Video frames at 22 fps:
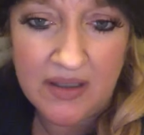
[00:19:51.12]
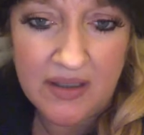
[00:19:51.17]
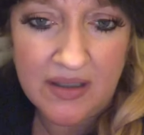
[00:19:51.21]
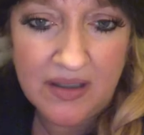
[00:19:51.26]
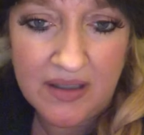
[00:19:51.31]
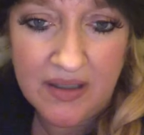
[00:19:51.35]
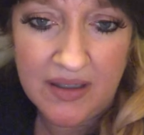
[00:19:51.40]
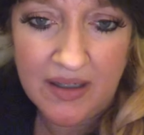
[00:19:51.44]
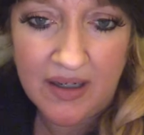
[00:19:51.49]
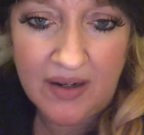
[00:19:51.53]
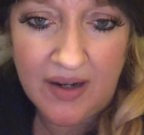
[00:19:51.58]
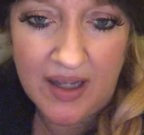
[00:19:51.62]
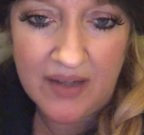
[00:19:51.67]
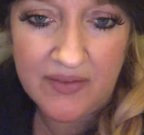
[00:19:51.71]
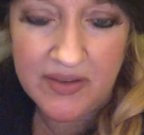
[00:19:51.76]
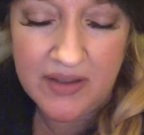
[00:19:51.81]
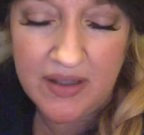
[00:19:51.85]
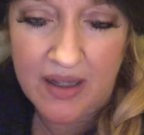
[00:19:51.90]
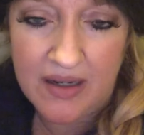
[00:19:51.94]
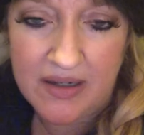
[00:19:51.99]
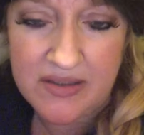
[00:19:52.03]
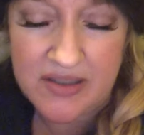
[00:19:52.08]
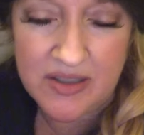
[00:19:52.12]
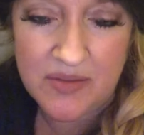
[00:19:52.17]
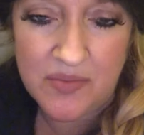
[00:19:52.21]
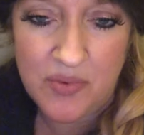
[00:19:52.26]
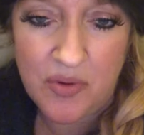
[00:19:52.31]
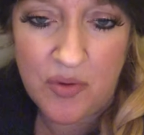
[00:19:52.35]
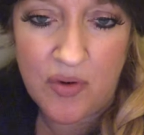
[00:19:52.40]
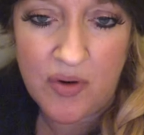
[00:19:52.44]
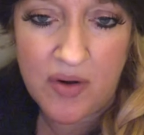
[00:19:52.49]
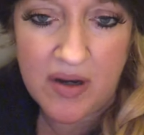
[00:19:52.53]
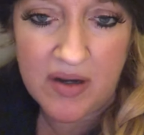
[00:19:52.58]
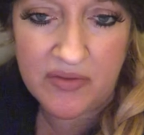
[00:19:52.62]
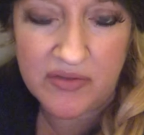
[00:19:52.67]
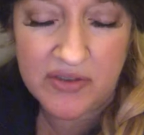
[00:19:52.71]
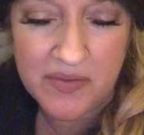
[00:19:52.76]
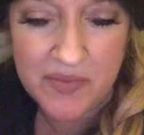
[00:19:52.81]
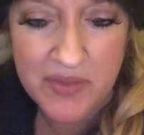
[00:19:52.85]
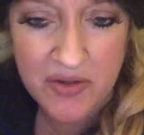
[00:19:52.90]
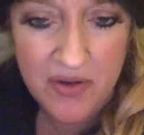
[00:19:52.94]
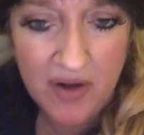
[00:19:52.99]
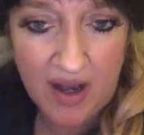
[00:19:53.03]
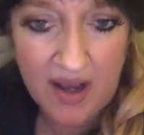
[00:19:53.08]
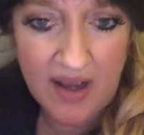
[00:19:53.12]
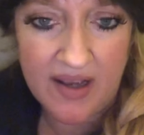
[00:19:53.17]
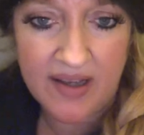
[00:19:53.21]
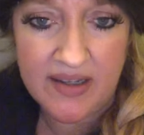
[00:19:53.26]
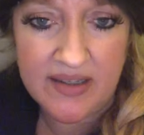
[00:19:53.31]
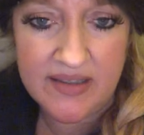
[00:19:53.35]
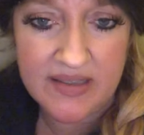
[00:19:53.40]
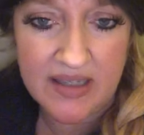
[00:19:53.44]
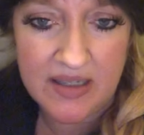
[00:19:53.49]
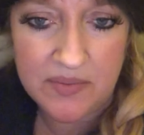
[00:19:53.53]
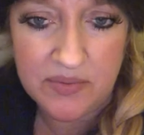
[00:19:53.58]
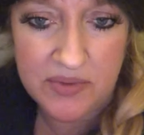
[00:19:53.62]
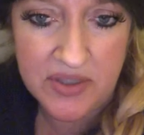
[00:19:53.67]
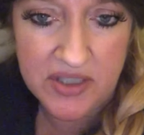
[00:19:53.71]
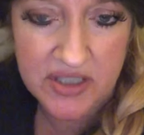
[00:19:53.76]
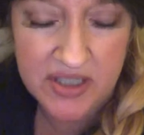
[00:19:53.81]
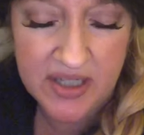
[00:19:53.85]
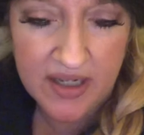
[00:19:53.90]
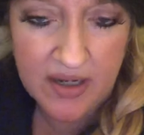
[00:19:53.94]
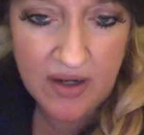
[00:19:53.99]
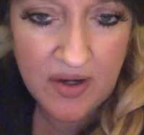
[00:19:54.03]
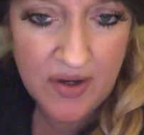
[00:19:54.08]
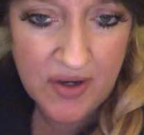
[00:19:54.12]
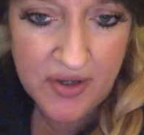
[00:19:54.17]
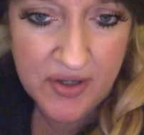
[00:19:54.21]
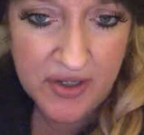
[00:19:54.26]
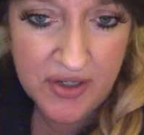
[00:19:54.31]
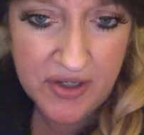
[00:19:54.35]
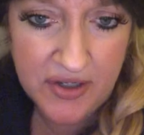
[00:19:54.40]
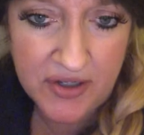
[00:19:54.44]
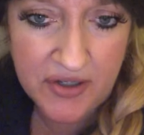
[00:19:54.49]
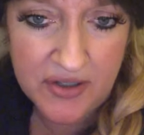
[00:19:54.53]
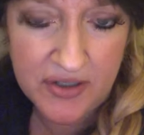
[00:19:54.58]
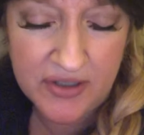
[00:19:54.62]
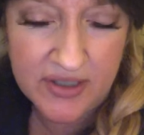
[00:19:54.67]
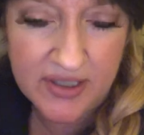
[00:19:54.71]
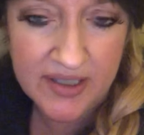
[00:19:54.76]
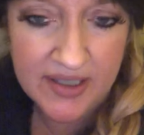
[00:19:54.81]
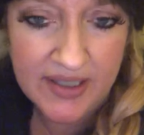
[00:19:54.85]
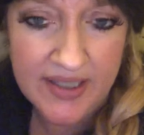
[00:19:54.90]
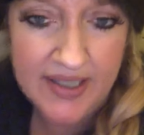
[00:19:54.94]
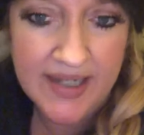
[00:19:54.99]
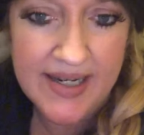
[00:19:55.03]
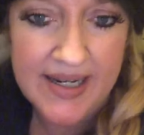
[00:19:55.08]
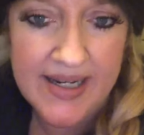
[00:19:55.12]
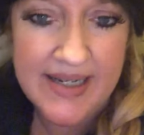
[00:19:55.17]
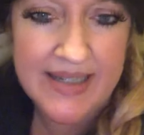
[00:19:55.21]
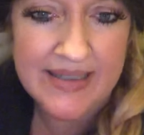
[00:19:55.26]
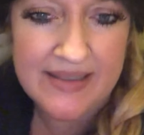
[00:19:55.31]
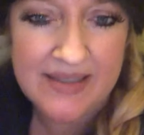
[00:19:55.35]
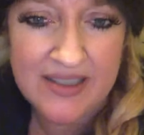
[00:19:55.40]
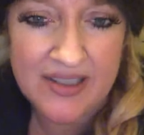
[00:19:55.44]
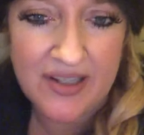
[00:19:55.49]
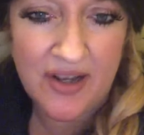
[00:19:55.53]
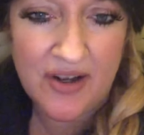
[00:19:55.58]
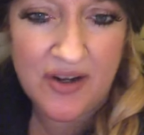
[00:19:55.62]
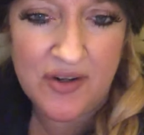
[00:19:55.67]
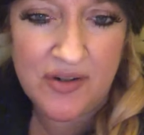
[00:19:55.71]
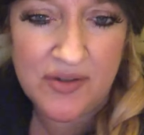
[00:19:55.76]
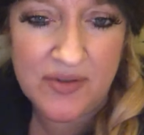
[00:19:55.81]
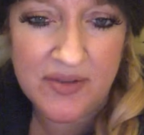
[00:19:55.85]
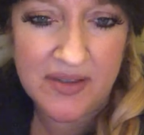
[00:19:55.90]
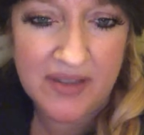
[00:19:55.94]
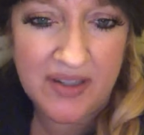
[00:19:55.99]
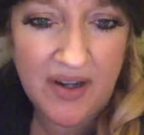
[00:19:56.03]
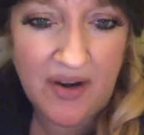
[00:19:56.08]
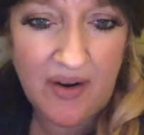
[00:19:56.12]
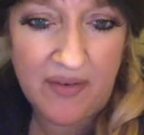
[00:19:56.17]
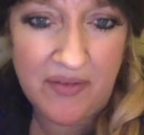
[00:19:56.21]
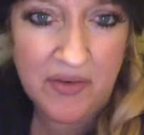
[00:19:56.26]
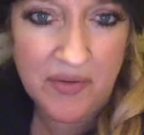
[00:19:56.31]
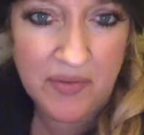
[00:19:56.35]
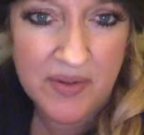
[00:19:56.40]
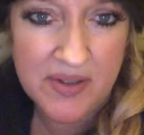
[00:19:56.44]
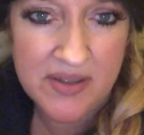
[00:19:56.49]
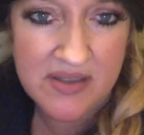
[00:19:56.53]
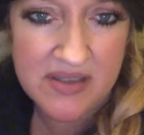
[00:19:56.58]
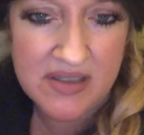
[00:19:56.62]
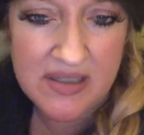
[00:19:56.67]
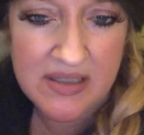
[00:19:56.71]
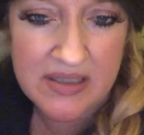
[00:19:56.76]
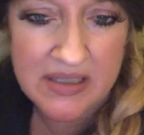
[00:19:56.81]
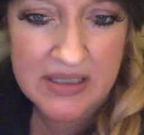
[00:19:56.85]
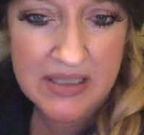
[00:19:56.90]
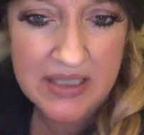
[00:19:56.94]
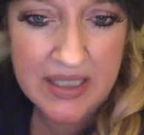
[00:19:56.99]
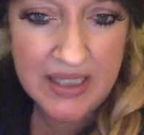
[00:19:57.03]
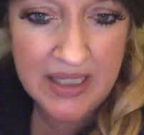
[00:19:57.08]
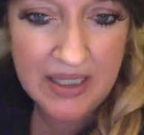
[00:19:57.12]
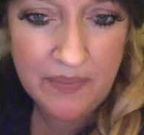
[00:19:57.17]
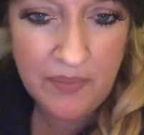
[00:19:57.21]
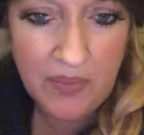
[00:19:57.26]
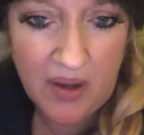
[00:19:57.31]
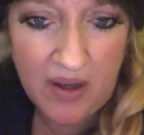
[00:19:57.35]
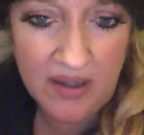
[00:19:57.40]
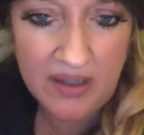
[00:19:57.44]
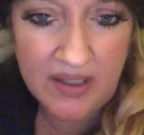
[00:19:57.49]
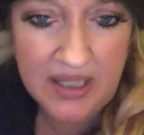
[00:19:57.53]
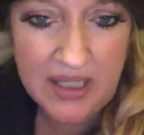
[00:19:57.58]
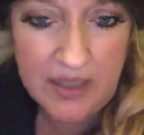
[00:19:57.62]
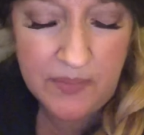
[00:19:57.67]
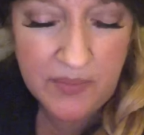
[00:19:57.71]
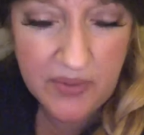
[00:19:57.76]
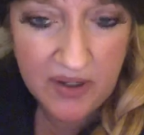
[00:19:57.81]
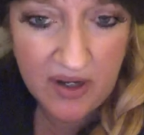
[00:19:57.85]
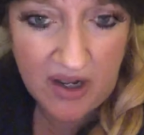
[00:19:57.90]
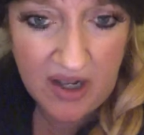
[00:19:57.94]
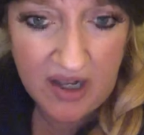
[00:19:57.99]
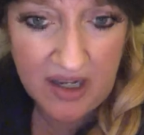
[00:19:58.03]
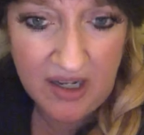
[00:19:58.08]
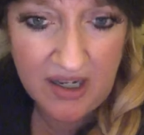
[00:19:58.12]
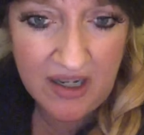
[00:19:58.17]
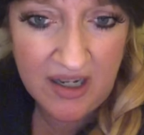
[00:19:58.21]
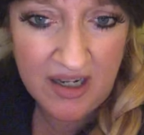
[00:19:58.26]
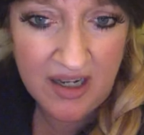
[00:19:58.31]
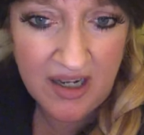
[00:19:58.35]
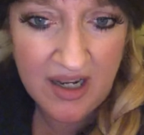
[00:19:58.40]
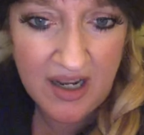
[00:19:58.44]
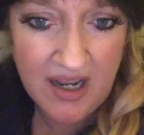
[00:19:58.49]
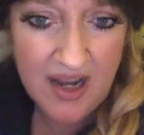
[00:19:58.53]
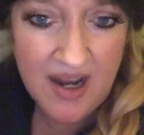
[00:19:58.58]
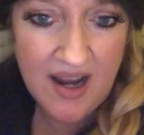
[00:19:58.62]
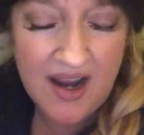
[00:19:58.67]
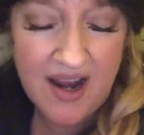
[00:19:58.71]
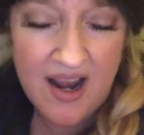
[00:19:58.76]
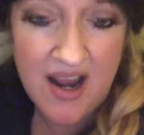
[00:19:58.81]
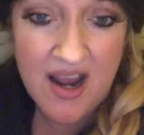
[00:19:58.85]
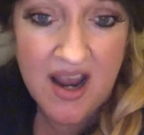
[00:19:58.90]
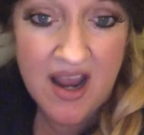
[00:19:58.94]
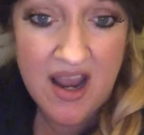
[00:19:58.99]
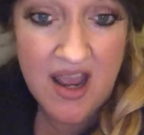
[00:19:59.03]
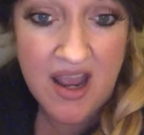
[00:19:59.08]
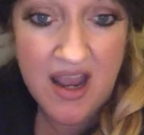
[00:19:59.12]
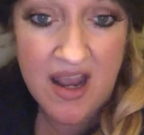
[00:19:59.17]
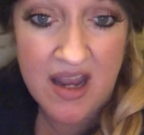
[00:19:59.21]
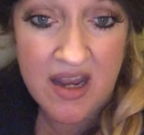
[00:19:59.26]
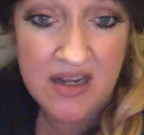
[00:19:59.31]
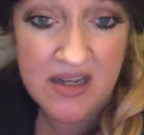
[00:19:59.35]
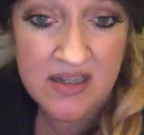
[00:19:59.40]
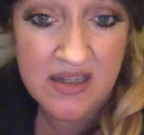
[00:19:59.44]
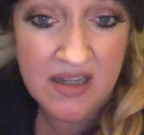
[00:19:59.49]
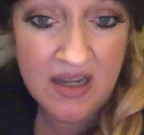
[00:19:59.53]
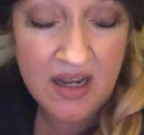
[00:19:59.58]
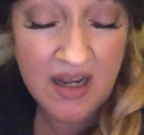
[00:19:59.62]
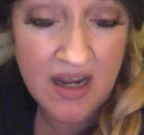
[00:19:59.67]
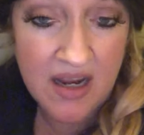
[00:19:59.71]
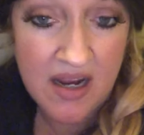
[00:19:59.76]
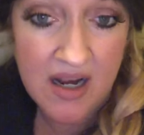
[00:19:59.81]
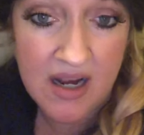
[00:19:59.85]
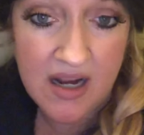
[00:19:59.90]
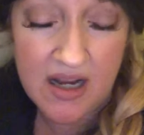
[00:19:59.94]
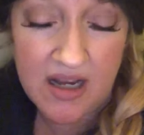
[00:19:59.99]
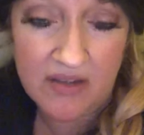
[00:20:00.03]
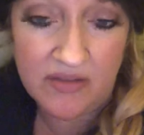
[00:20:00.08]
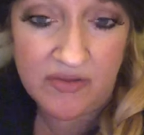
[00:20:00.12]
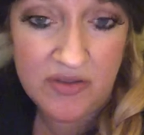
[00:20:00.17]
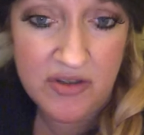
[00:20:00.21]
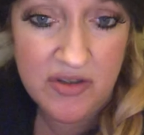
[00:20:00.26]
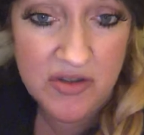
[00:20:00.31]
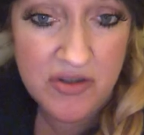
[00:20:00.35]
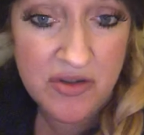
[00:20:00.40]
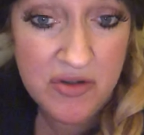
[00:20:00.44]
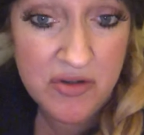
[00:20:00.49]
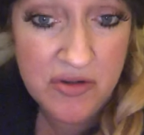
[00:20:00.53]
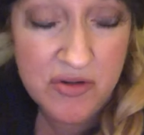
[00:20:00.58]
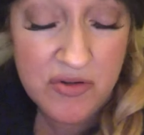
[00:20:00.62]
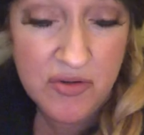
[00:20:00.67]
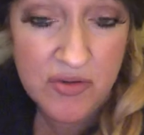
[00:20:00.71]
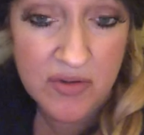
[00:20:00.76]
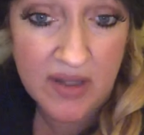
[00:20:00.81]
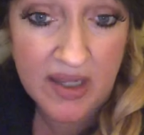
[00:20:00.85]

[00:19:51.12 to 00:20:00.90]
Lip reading: a lot of support from you guys. I appreciate all you. And so, everyone just keep on keeping on. And if you